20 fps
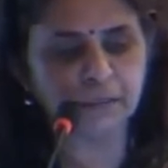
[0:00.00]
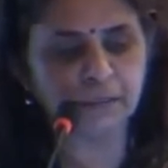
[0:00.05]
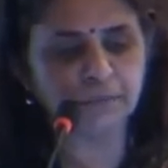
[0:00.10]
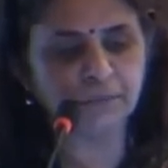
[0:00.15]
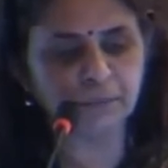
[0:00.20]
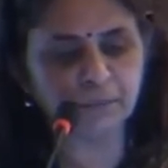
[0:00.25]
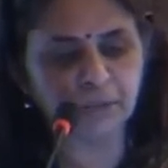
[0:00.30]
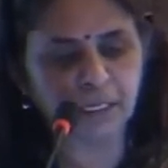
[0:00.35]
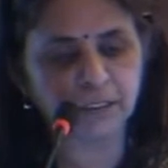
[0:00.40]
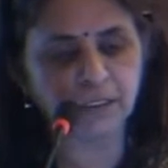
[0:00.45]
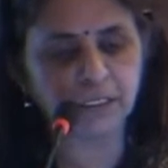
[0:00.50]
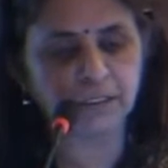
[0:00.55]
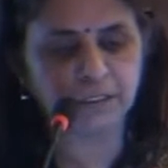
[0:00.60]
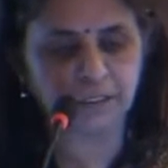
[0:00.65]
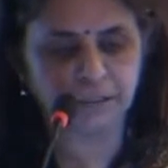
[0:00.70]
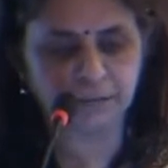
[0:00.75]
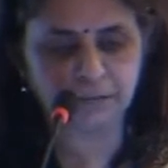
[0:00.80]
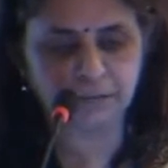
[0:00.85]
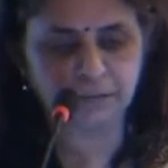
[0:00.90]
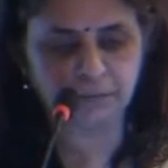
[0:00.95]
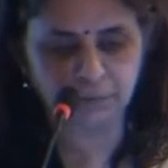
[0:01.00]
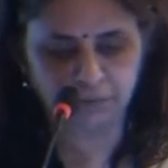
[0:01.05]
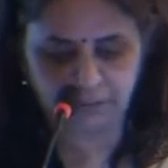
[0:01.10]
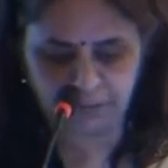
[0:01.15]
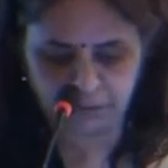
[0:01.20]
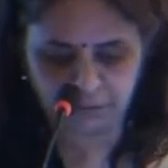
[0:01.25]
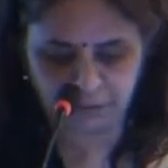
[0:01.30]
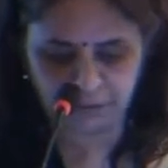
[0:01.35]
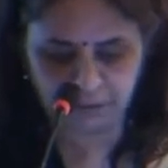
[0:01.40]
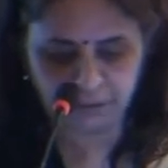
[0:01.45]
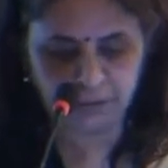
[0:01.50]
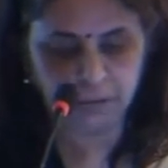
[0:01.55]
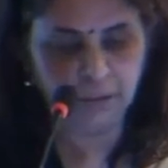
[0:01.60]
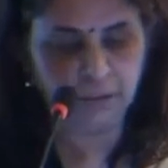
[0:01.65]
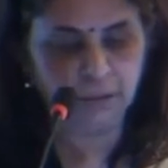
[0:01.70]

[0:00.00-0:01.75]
even Bangladesh seem to be doing